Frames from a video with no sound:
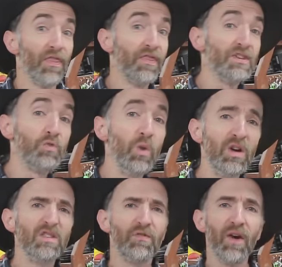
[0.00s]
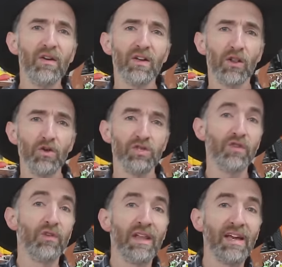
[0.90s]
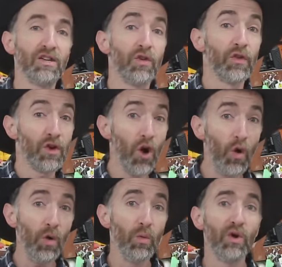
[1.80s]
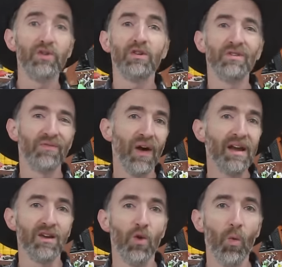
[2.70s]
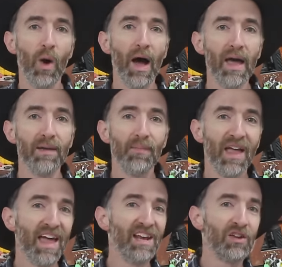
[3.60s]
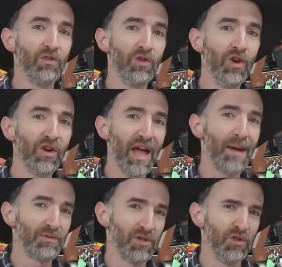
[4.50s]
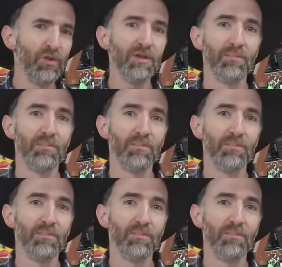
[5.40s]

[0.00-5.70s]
This wood is very closely related to the koa wood you can find in Hawaii, and it could look absolutely